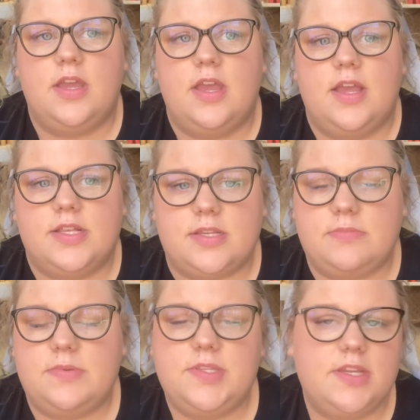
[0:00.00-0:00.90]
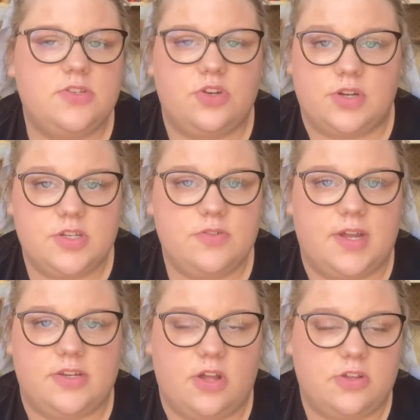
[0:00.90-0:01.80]
sometimes it can turn into an
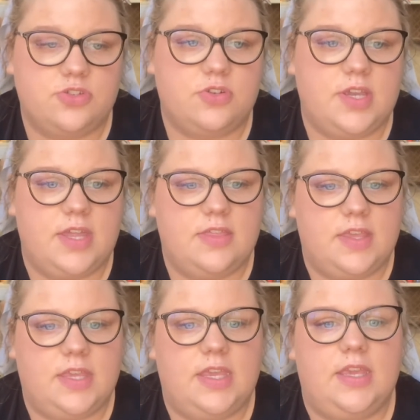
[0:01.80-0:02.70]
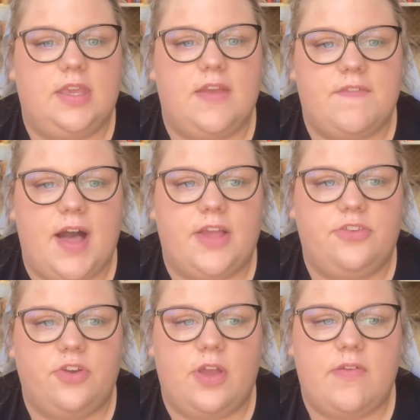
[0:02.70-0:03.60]
idolatry and thinking if
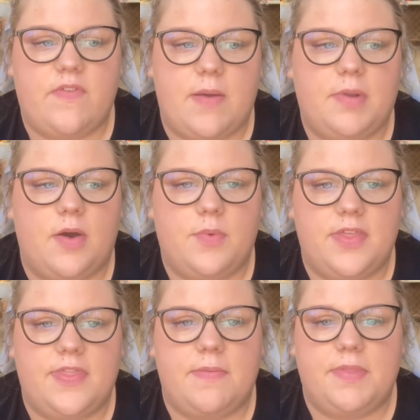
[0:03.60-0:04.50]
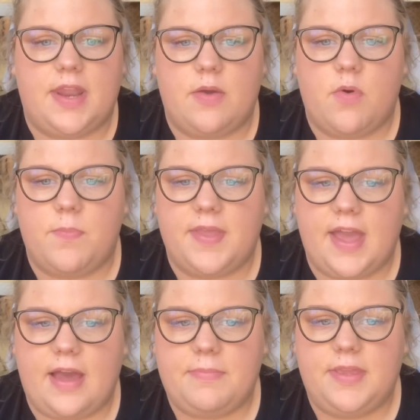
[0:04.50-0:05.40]
I'm not with them, then I won't be
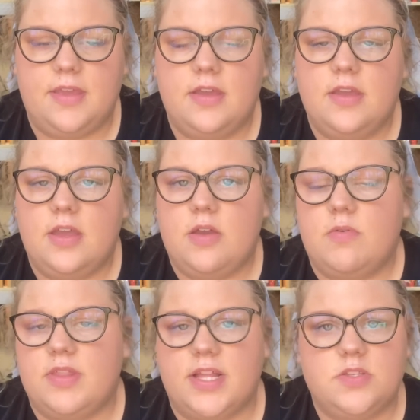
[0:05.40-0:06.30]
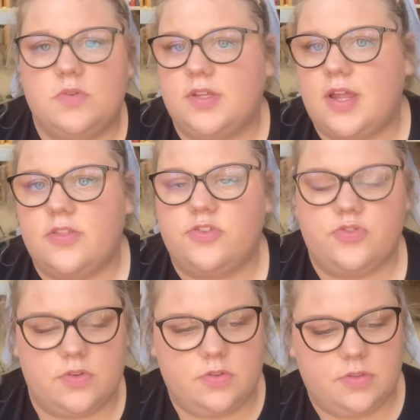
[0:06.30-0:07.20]
happy, when that's really not the
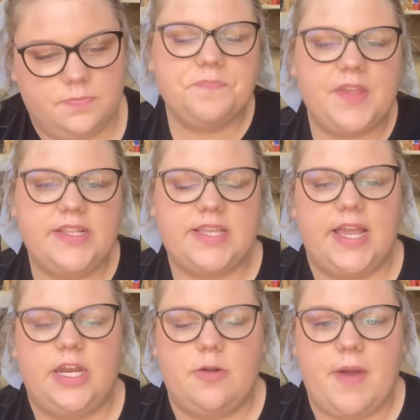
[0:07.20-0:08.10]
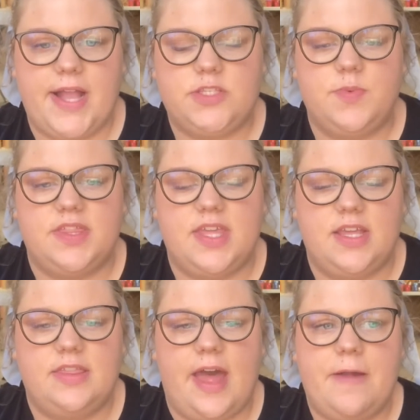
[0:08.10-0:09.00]
truth. It's like in our minds we
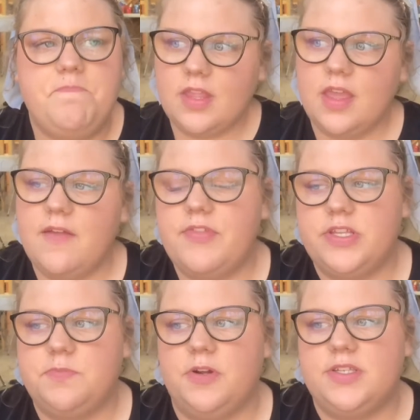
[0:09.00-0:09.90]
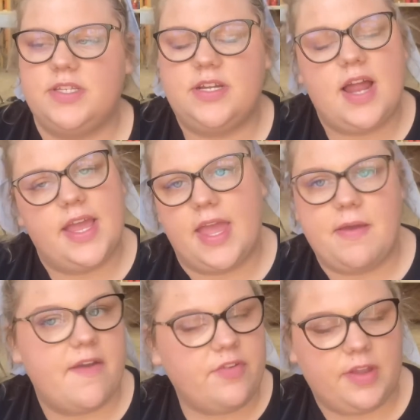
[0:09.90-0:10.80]
think that if this person and I
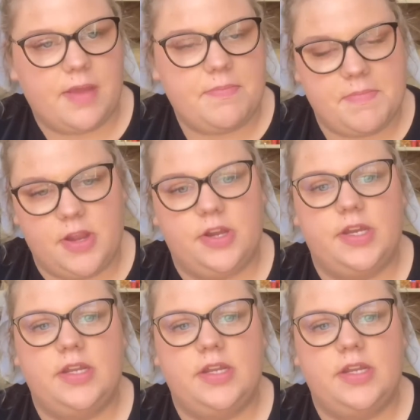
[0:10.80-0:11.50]
ever get married,